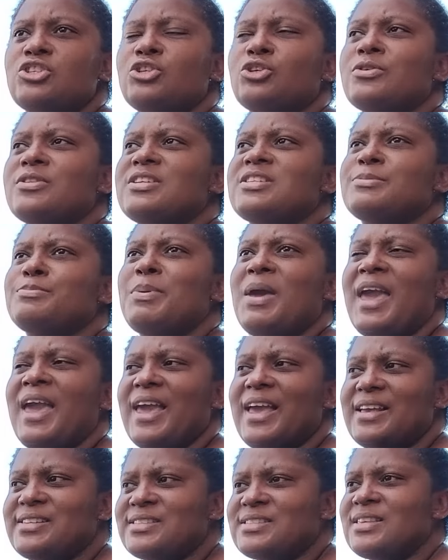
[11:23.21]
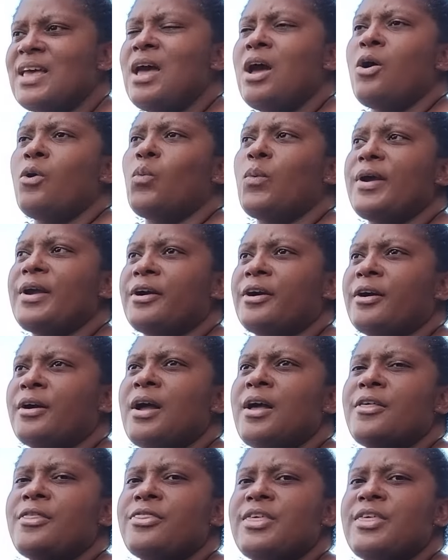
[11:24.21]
You know, this pace where